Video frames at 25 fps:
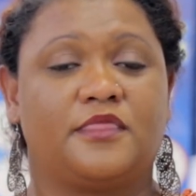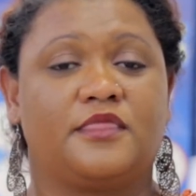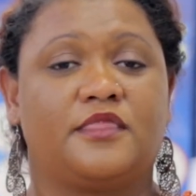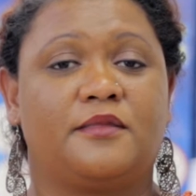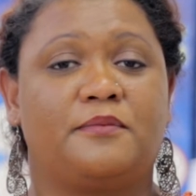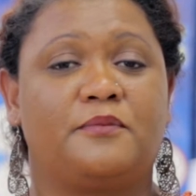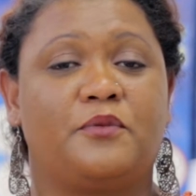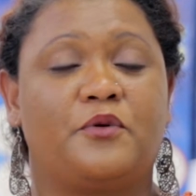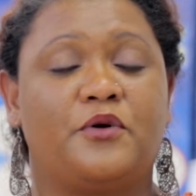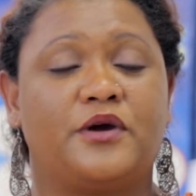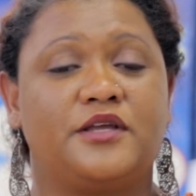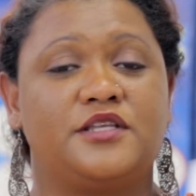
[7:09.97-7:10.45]

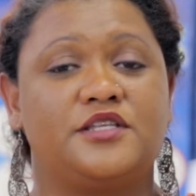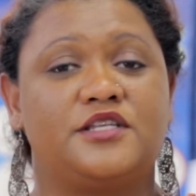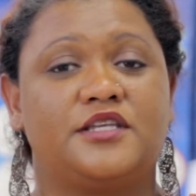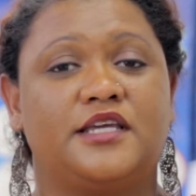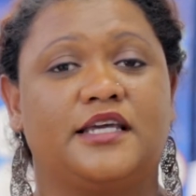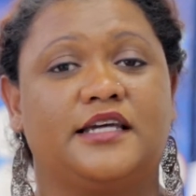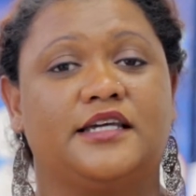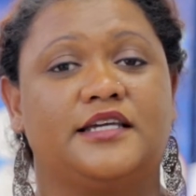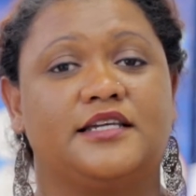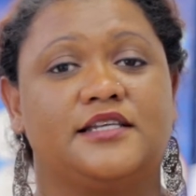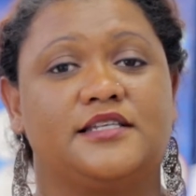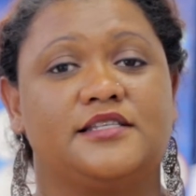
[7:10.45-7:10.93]
The point
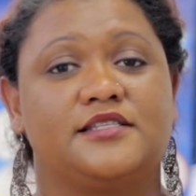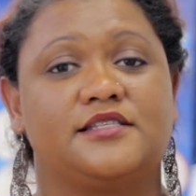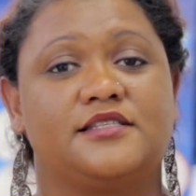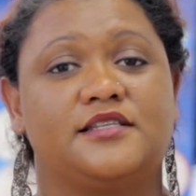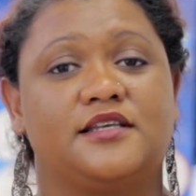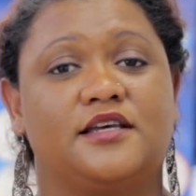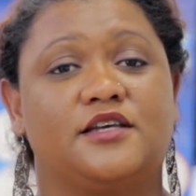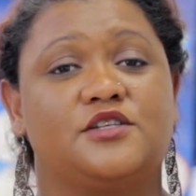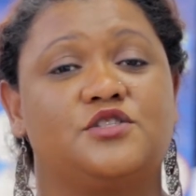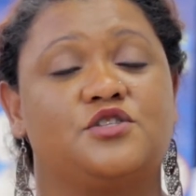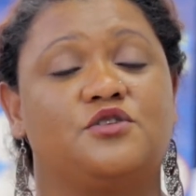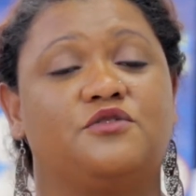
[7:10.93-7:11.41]
here is
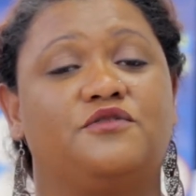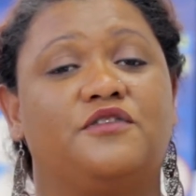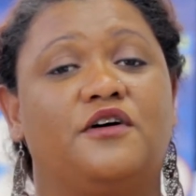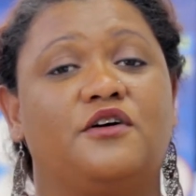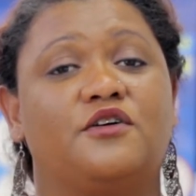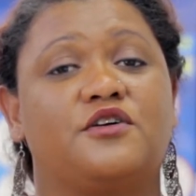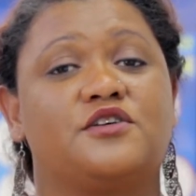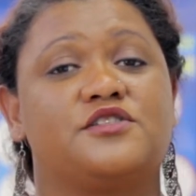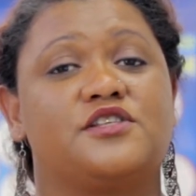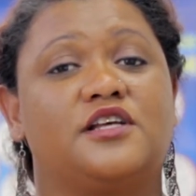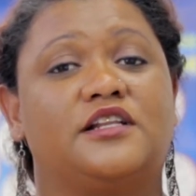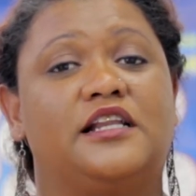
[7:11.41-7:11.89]
to
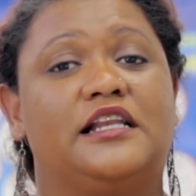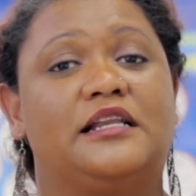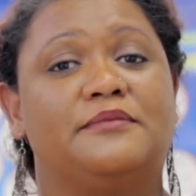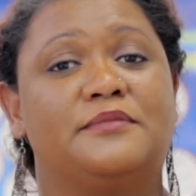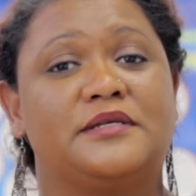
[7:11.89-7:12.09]
focus on a